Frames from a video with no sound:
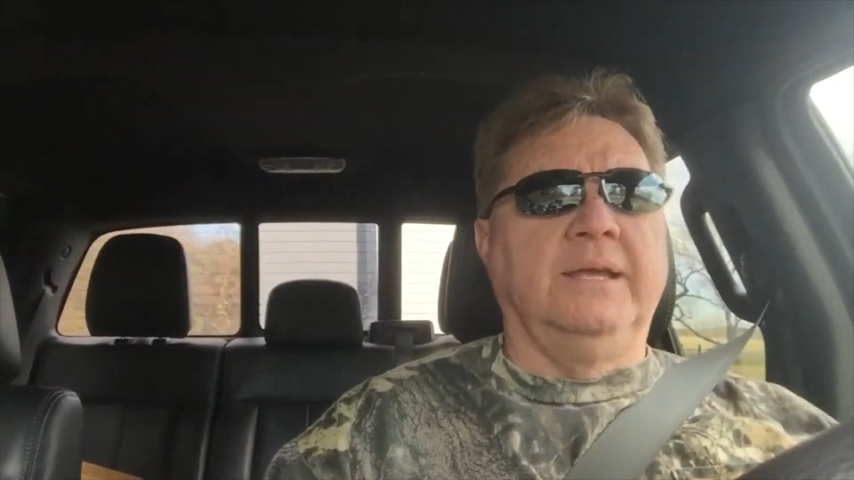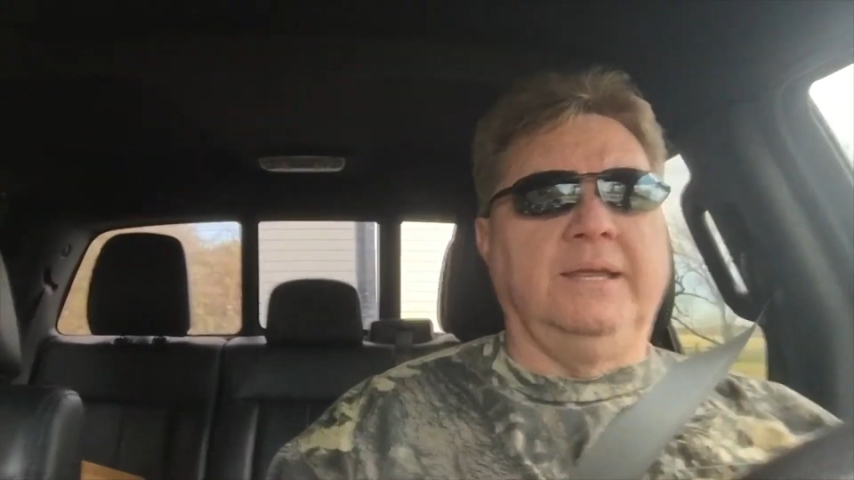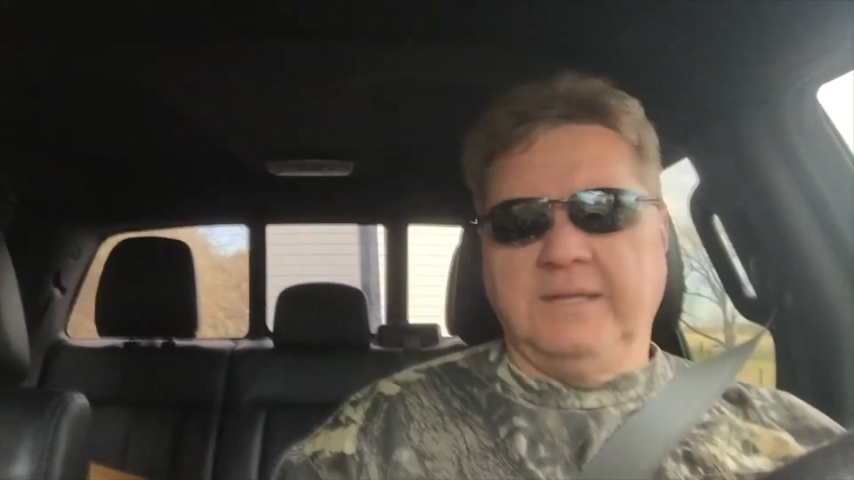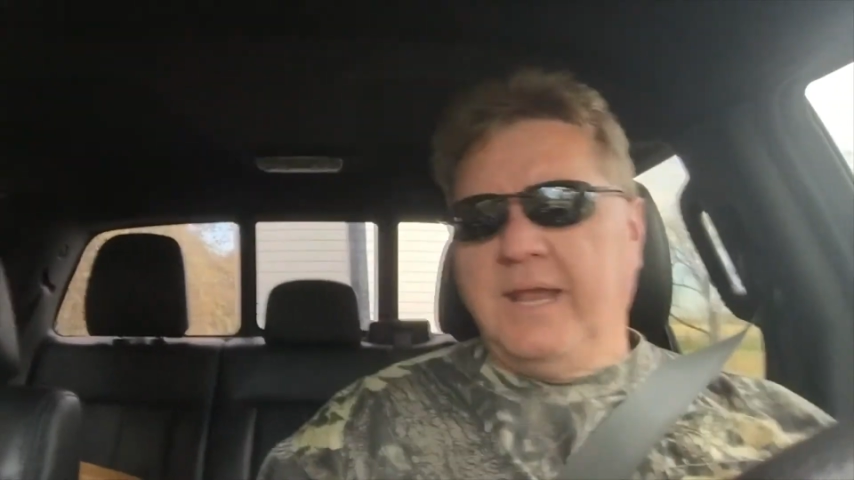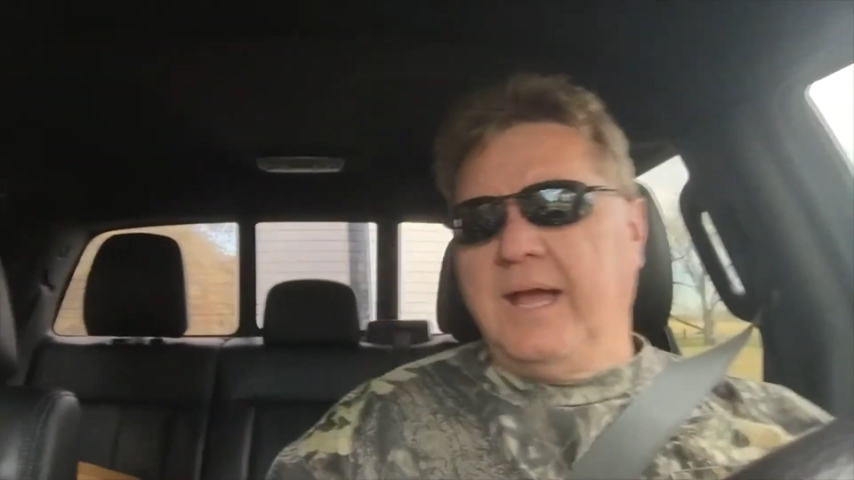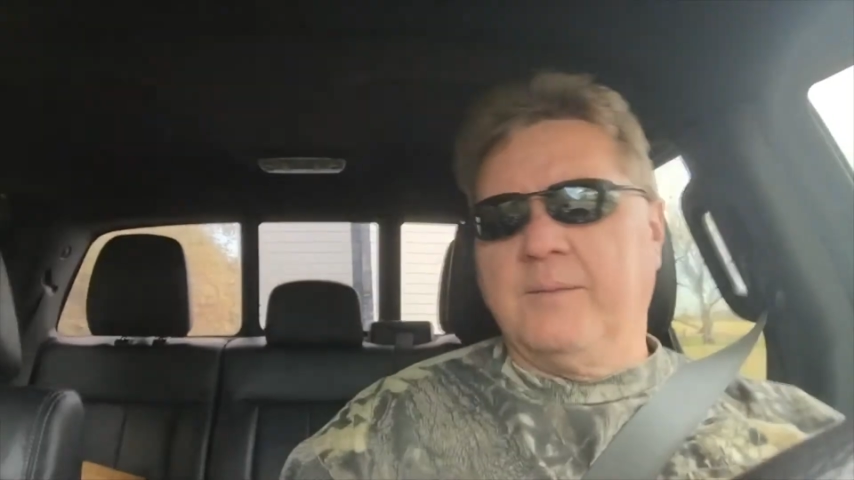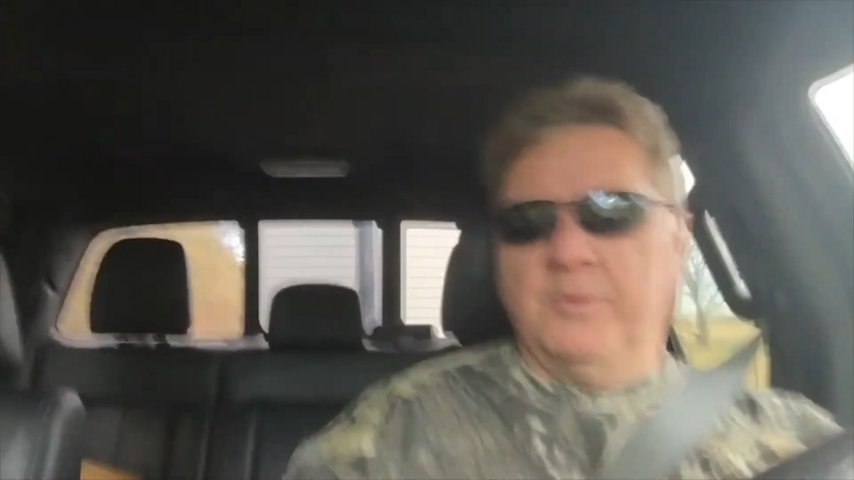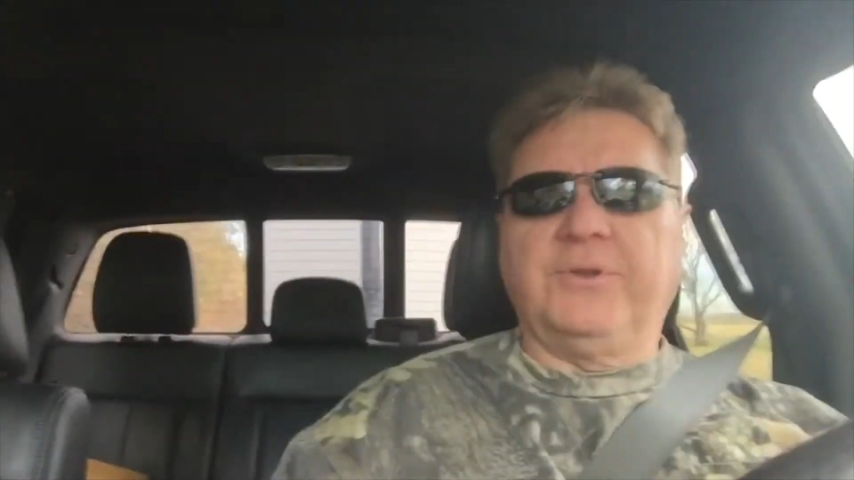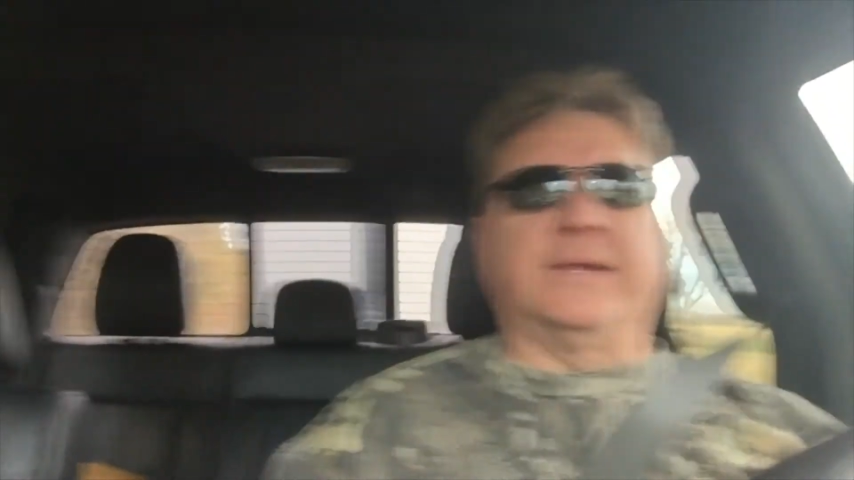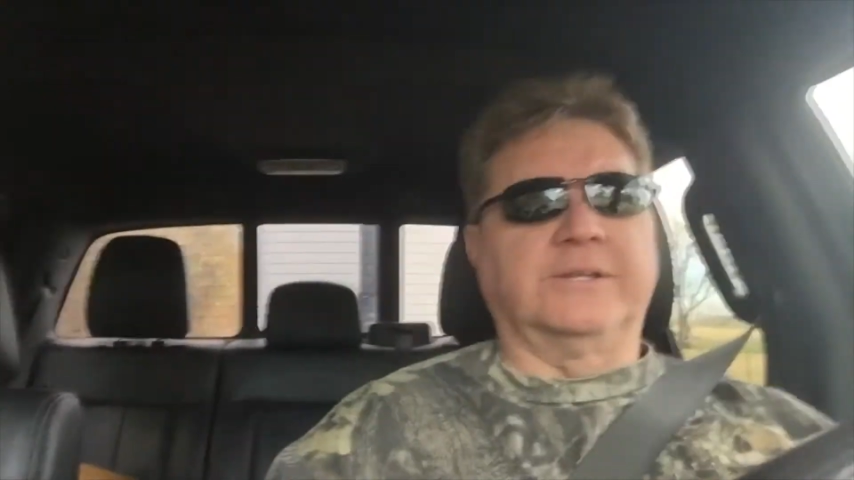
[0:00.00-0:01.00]
and yeah, I'm
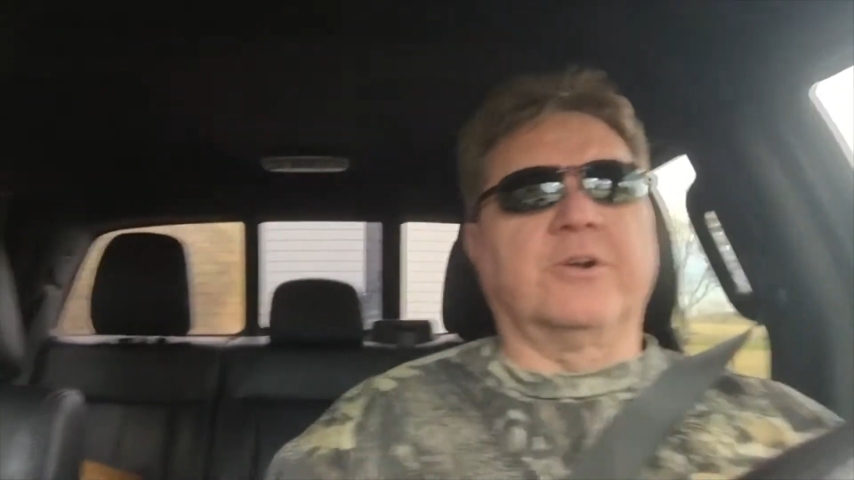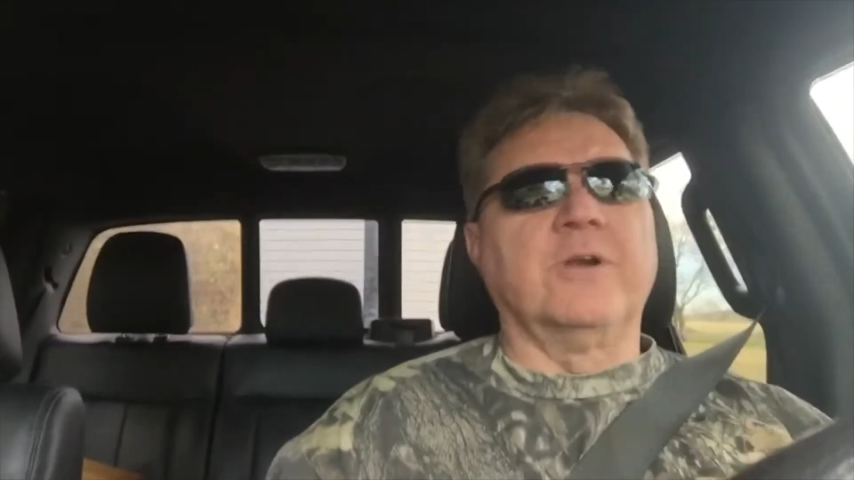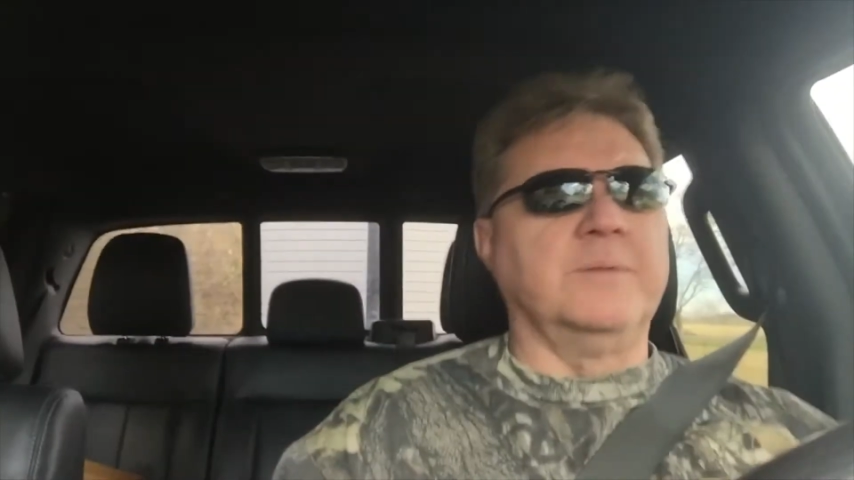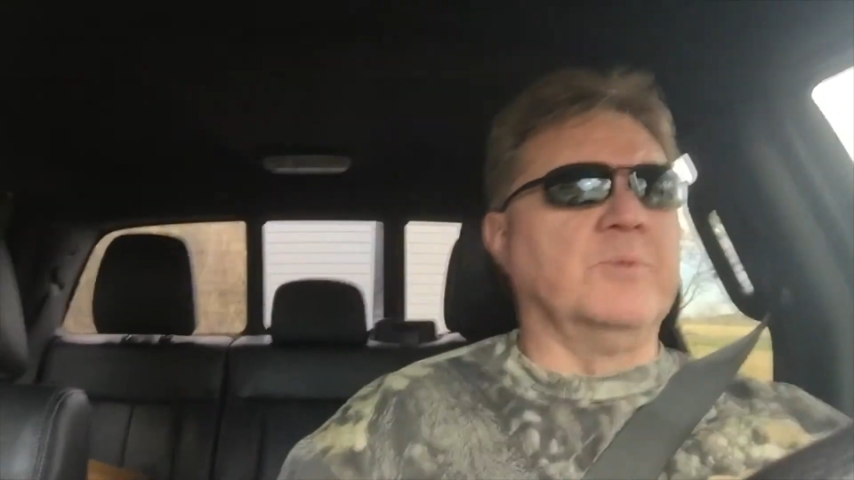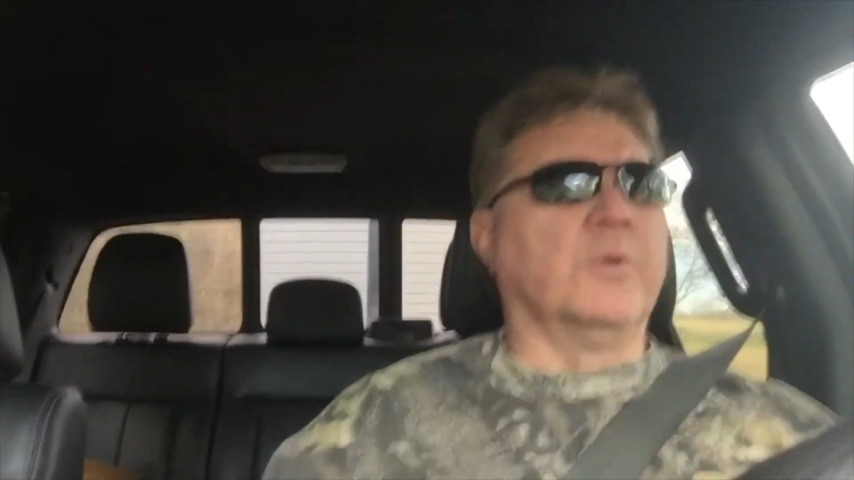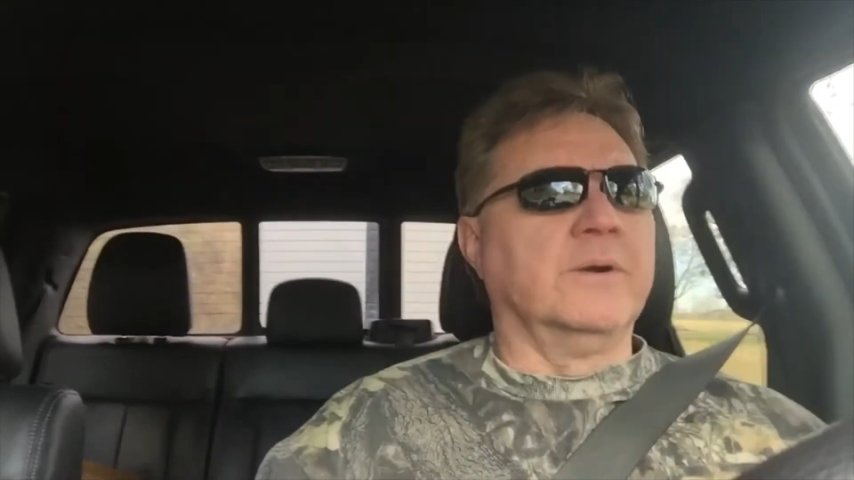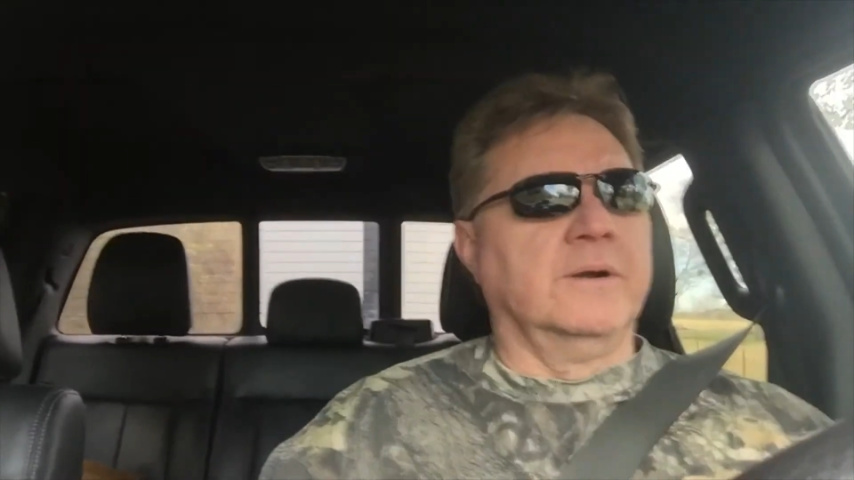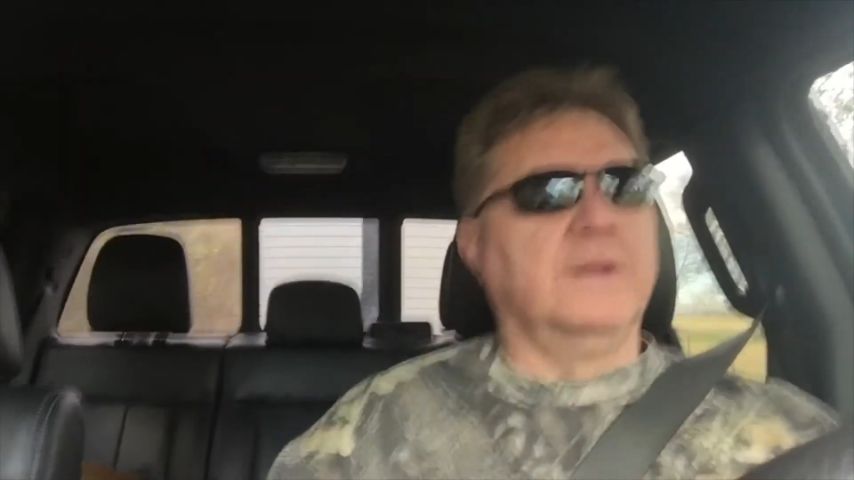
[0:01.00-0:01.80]
gonna take the Creedmoor.